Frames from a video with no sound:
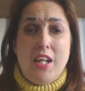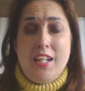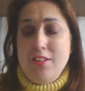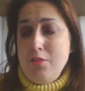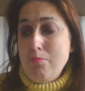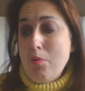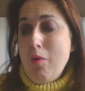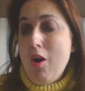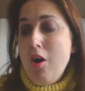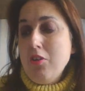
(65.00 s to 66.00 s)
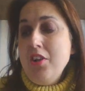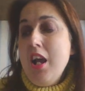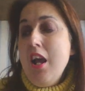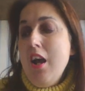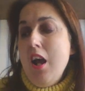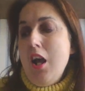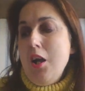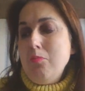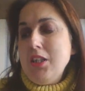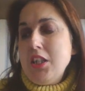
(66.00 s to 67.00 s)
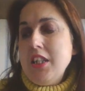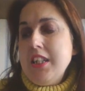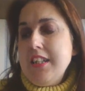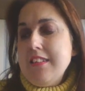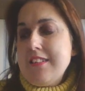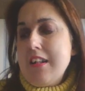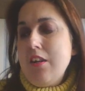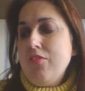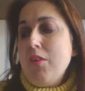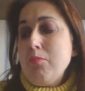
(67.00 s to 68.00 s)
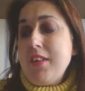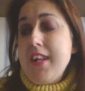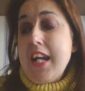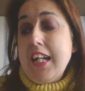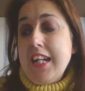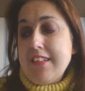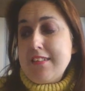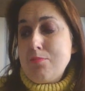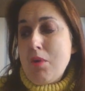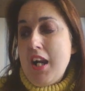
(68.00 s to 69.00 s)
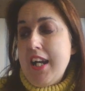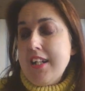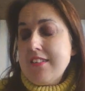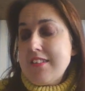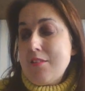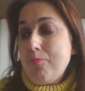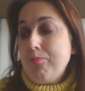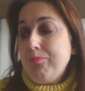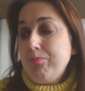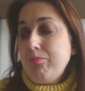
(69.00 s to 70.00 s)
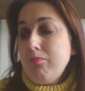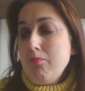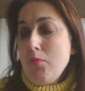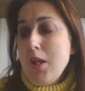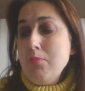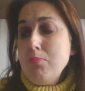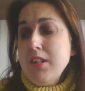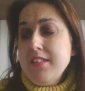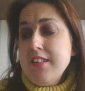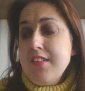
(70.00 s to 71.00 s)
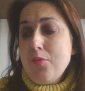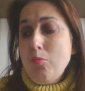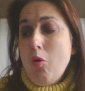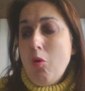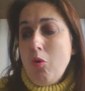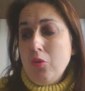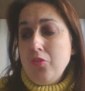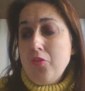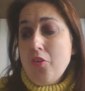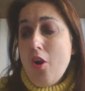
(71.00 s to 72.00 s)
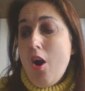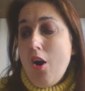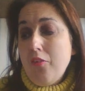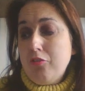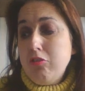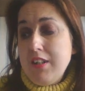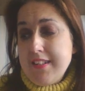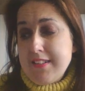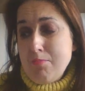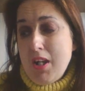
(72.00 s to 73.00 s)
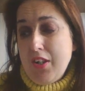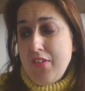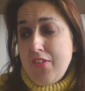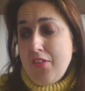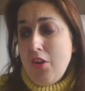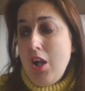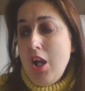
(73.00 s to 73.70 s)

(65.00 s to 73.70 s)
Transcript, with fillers: uh, number one, uh, which is uh, from the Daily Express. Britain's warned of Christmas